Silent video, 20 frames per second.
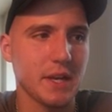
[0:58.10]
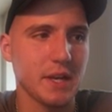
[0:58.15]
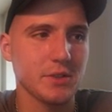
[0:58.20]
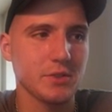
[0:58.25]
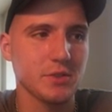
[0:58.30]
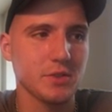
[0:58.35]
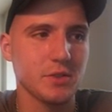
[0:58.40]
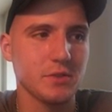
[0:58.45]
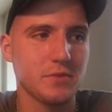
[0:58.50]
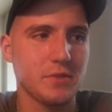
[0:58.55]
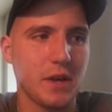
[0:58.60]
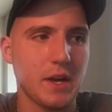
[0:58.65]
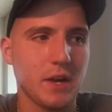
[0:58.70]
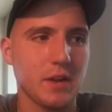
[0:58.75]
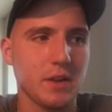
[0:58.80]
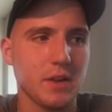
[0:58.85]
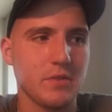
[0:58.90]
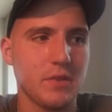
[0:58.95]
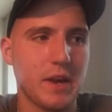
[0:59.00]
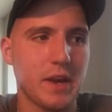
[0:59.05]
actually the
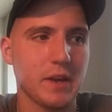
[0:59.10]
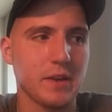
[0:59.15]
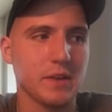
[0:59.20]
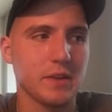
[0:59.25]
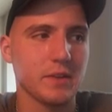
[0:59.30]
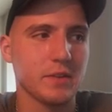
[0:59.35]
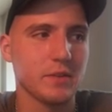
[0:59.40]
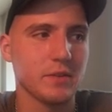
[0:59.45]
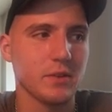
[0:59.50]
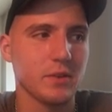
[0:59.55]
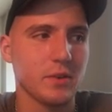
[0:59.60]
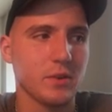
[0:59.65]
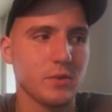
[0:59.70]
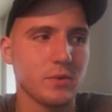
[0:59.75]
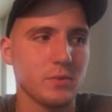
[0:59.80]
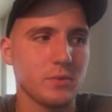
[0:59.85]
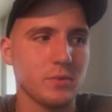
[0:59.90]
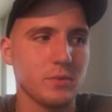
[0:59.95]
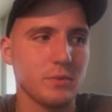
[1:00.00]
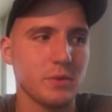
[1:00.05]
file I've added,
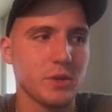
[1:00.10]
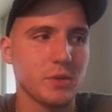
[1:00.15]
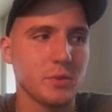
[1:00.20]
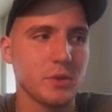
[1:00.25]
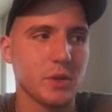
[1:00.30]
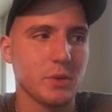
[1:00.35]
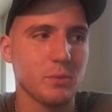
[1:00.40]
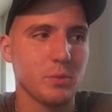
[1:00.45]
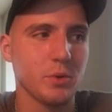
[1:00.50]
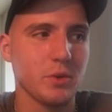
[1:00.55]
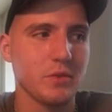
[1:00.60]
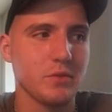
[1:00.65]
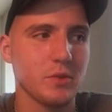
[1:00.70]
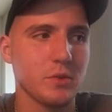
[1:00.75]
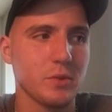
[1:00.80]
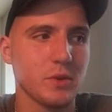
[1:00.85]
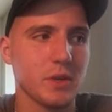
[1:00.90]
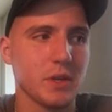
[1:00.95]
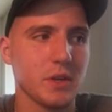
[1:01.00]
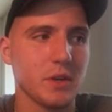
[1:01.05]
so I mean we can
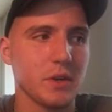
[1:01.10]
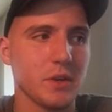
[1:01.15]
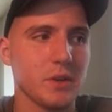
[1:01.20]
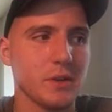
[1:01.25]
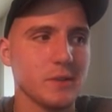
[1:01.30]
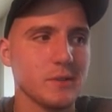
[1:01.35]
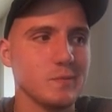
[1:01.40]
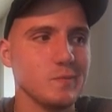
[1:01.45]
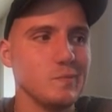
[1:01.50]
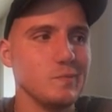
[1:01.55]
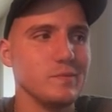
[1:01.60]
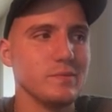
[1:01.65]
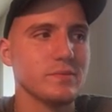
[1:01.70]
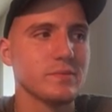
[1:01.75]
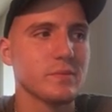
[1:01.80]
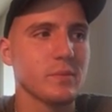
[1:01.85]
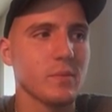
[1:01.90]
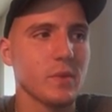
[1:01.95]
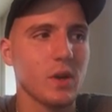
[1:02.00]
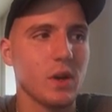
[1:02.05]
preview it here.
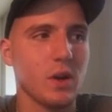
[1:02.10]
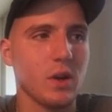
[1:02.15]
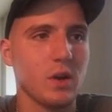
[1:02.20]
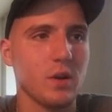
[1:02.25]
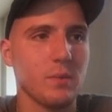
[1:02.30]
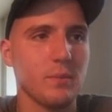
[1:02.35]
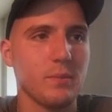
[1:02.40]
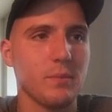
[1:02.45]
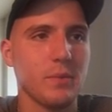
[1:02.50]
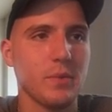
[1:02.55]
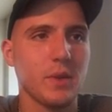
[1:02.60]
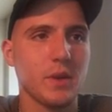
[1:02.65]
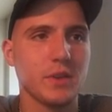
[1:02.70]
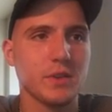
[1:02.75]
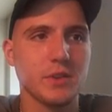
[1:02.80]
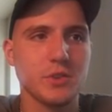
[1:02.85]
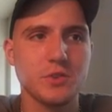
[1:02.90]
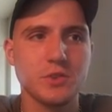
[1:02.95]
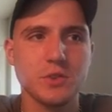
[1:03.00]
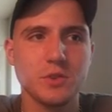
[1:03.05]
Um,
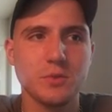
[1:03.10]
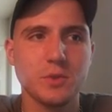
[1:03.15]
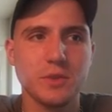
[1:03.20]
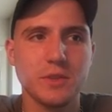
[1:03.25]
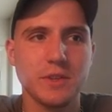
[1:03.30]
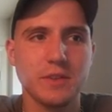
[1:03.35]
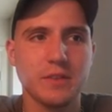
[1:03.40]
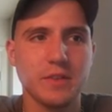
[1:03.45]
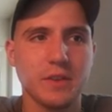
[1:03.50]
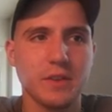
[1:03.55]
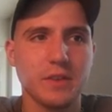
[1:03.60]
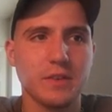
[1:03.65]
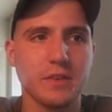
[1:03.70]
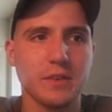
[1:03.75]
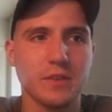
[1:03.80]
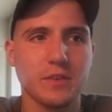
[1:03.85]
essentially what this is